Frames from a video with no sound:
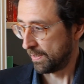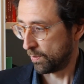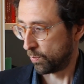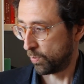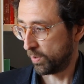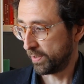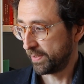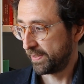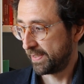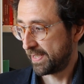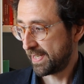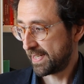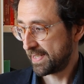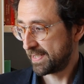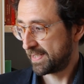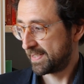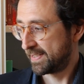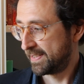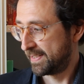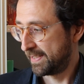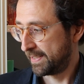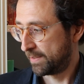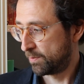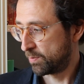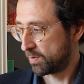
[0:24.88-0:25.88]
What does
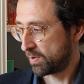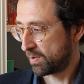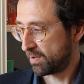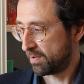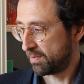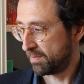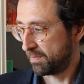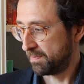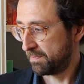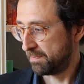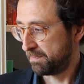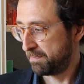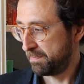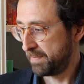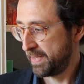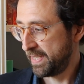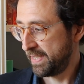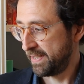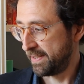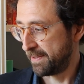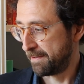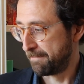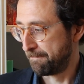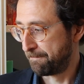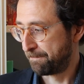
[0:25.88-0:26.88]
degrowth
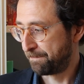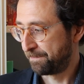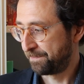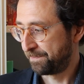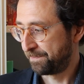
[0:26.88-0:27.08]
mean?